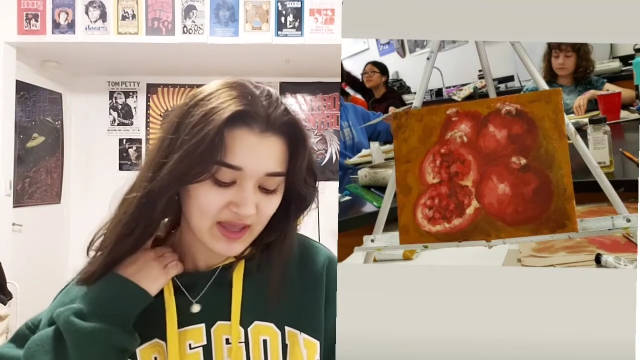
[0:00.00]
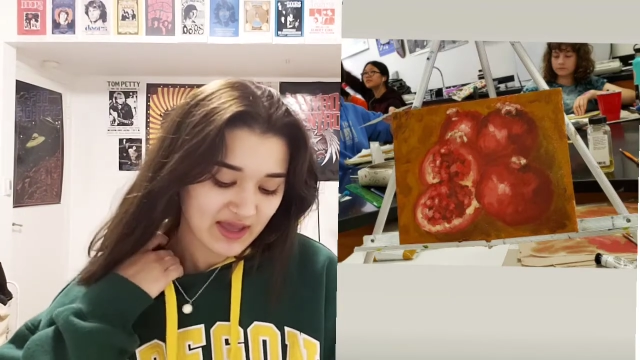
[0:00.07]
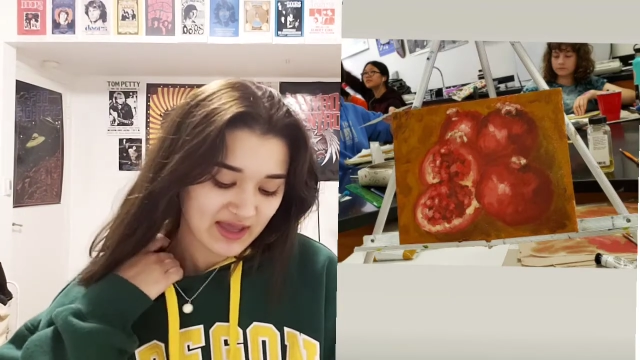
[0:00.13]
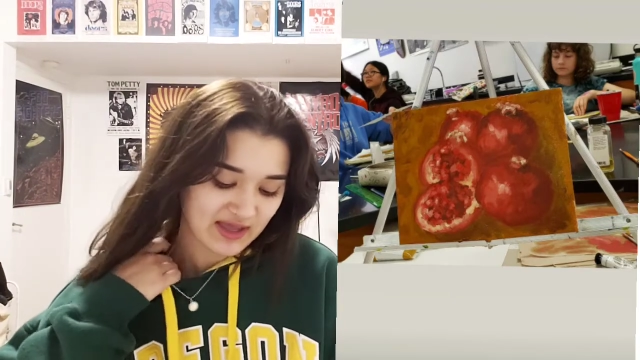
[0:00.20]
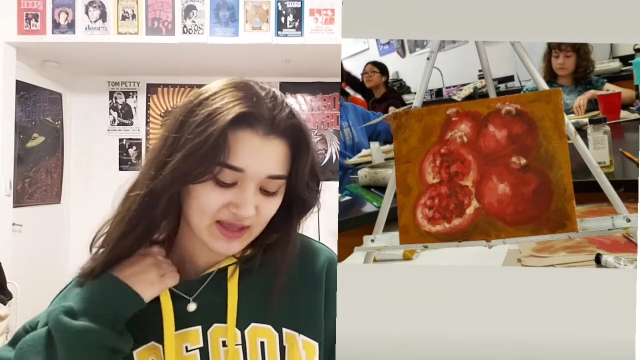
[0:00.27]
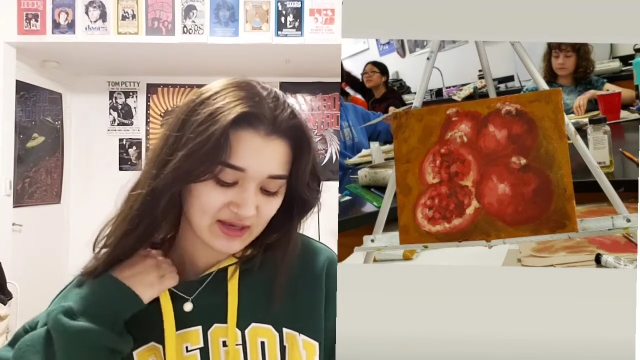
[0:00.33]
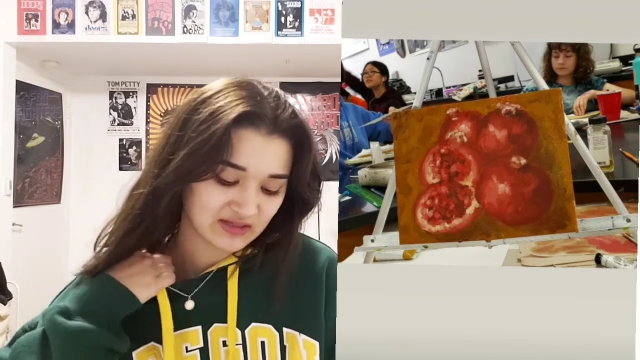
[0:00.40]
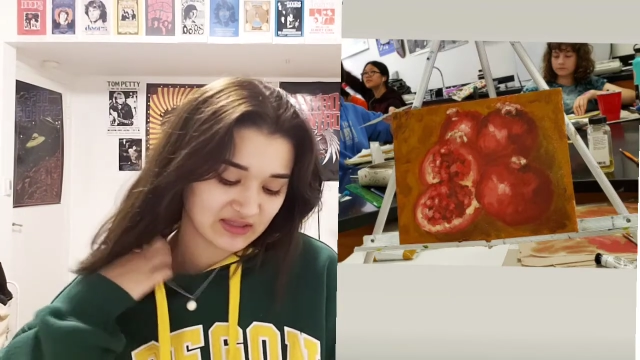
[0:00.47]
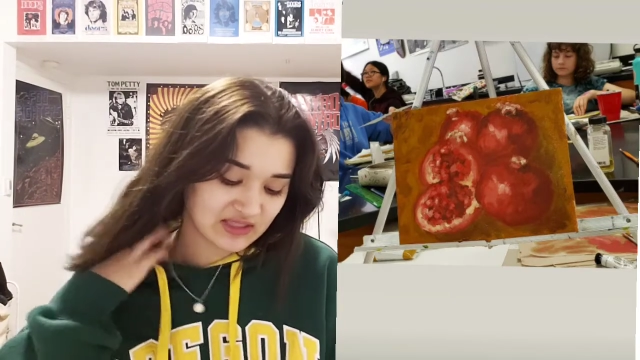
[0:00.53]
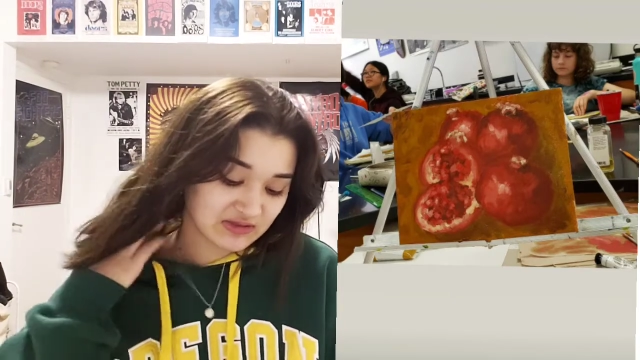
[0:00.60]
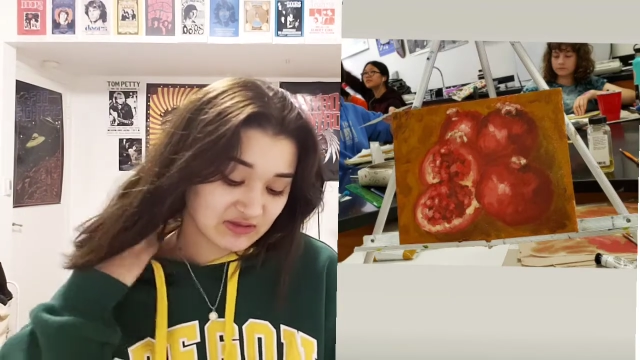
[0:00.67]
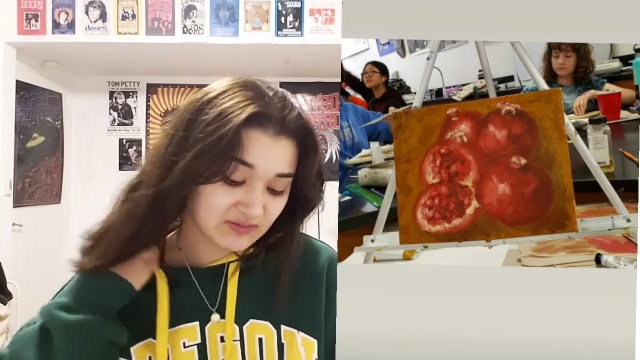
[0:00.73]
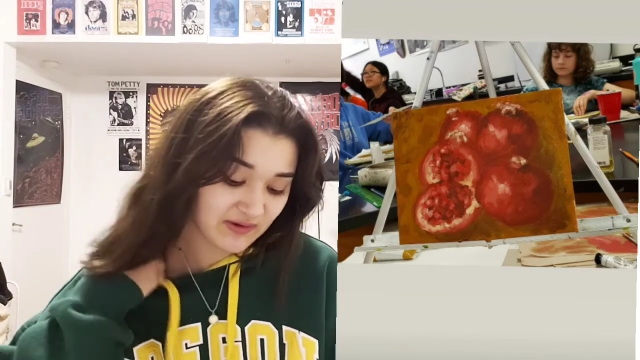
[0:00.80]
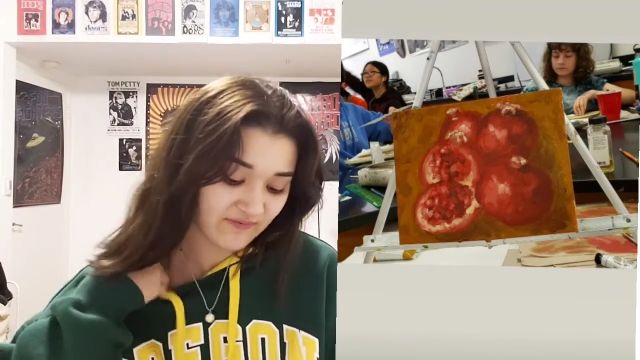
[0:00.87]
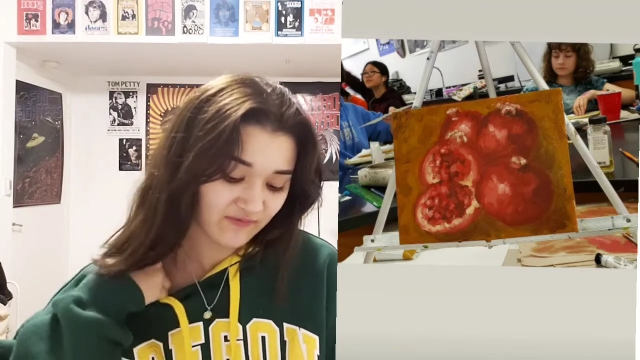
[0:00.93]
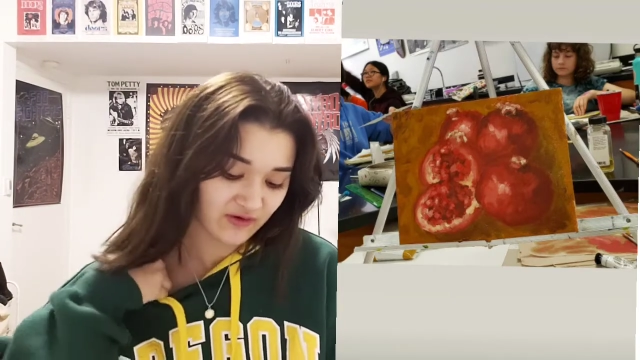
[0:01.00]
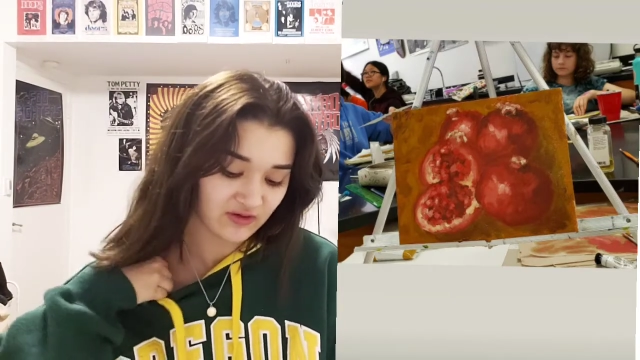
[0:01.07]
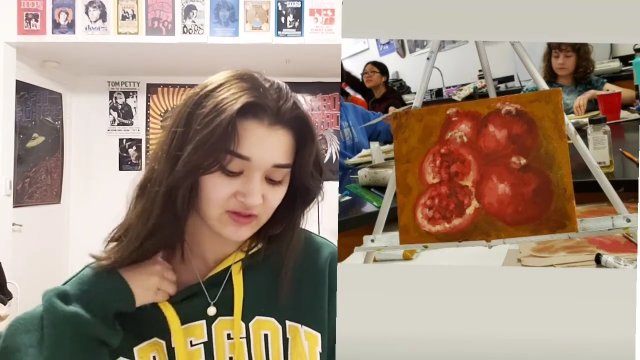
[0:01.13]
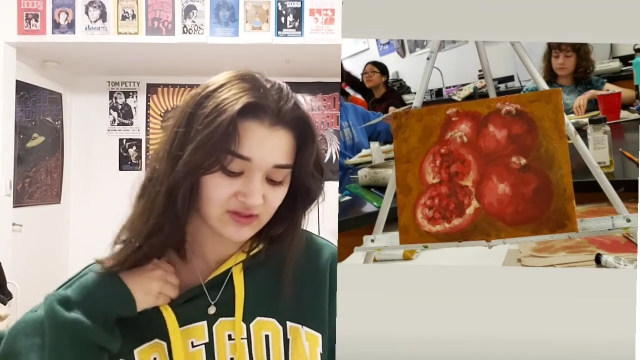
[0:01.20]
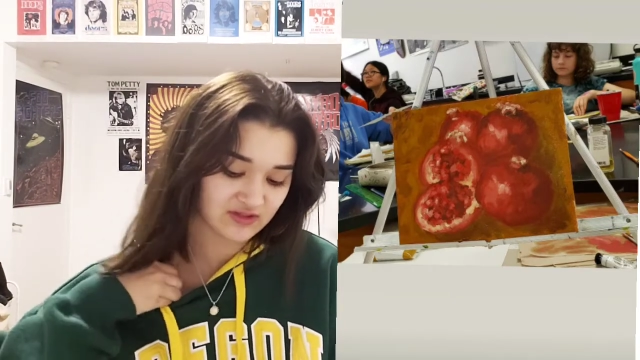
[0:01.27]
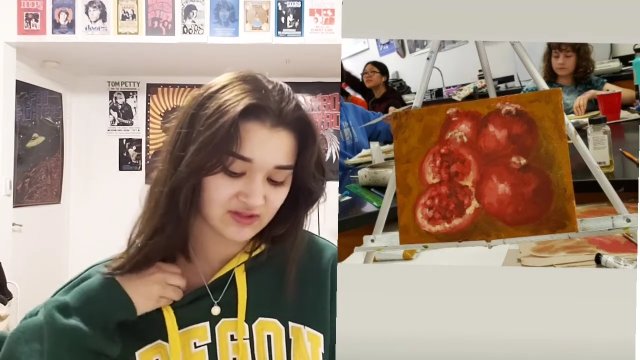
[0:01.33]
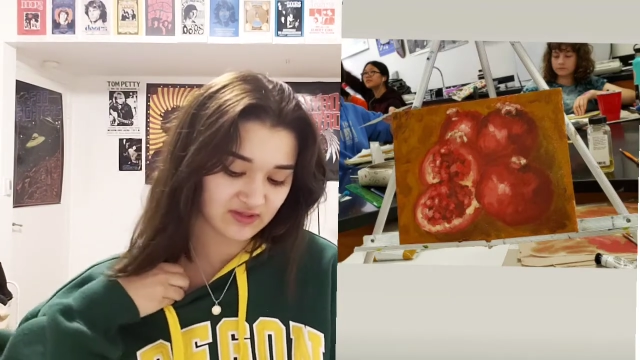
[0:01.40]
And this was my
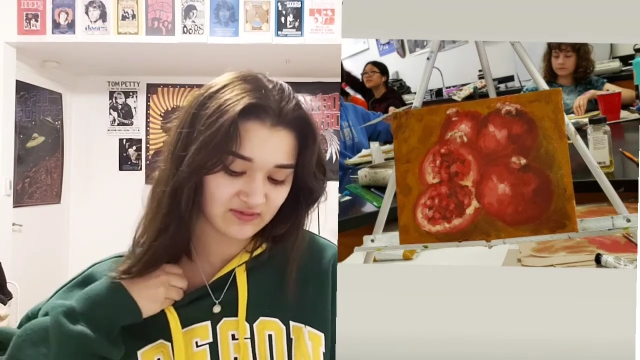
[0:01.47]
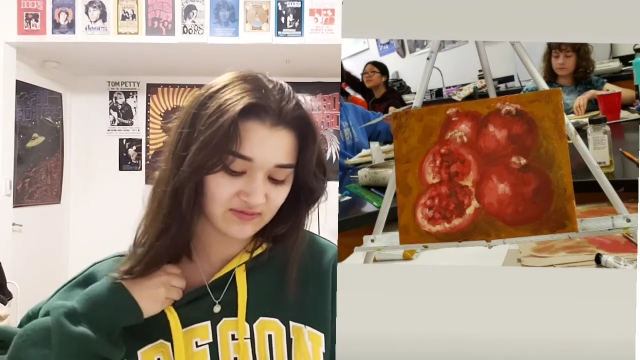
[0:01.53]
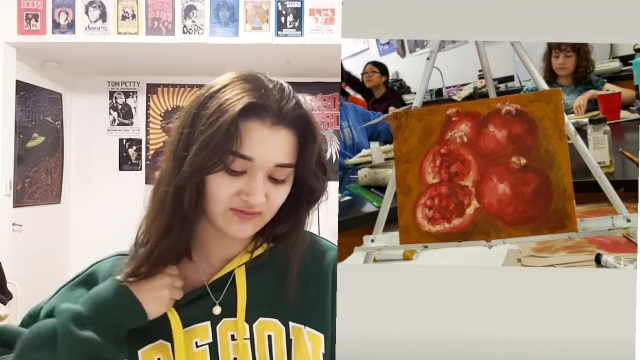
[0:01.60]
first